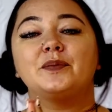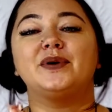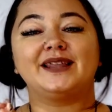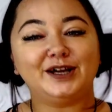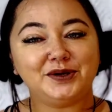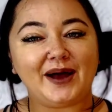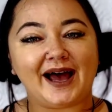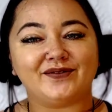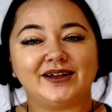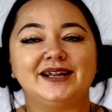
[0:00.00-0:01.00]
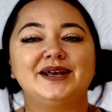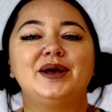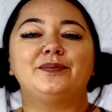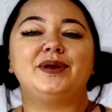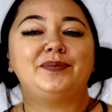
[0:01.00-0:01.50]
But there you have it.
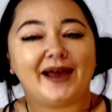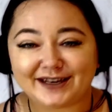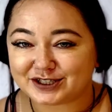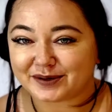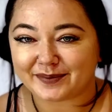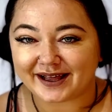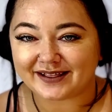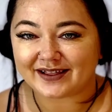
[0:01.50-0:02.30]
Be patient, my